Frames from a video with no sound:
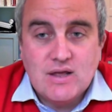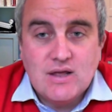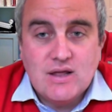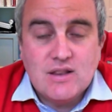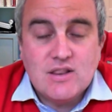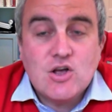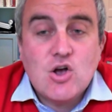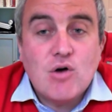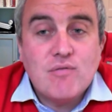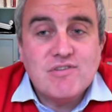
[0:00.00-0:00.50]

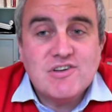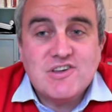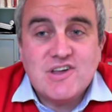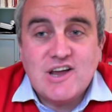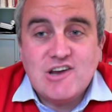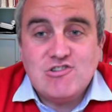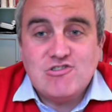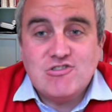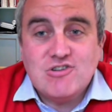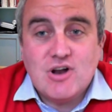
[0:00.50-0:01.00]
The
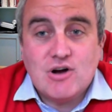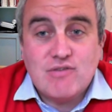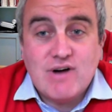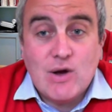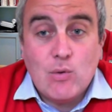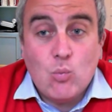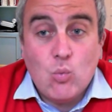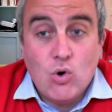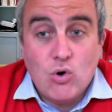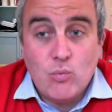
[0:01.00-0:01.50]
conversation
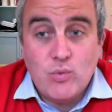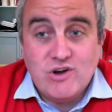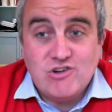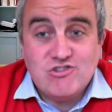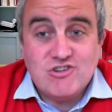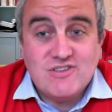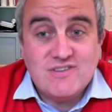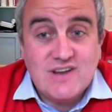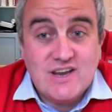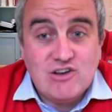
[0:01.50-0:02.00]
around what we
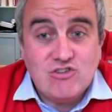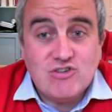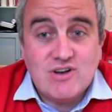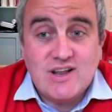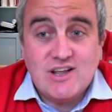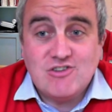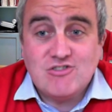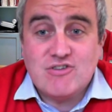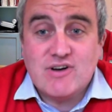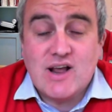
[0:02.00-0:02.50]
should teach in
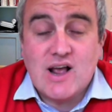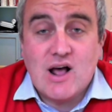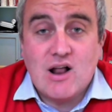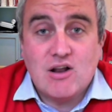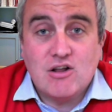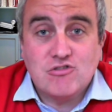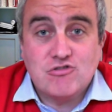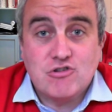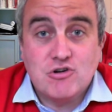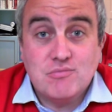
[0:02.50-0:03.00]
history
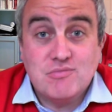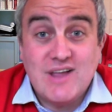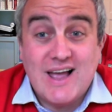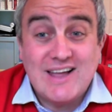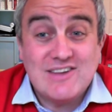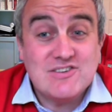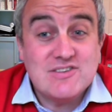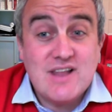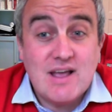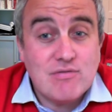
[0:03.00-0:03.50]
classrooms
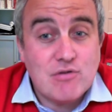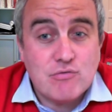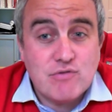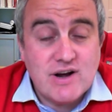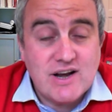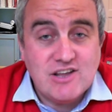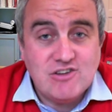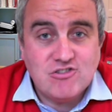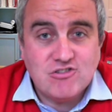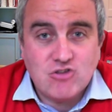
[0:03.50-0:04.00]
has never
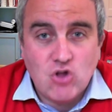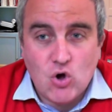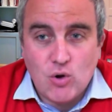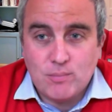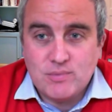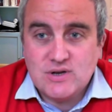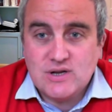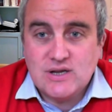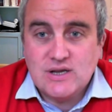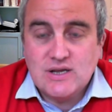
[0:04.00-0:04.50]
really stopped.